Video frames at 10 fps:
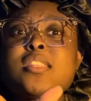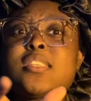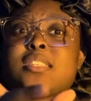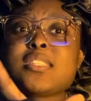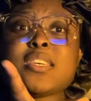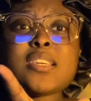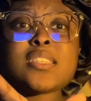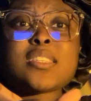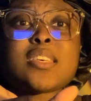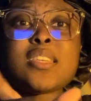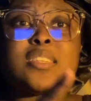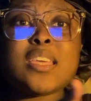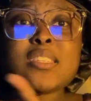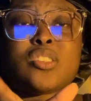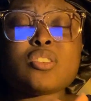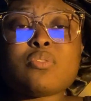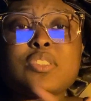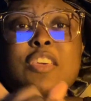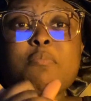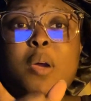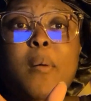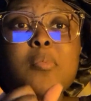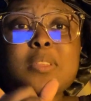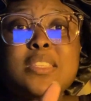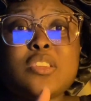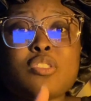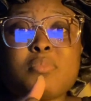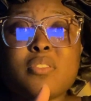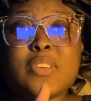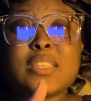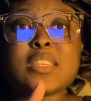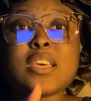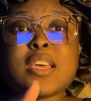the Six and Daisy Jones, they've probably seen her movies,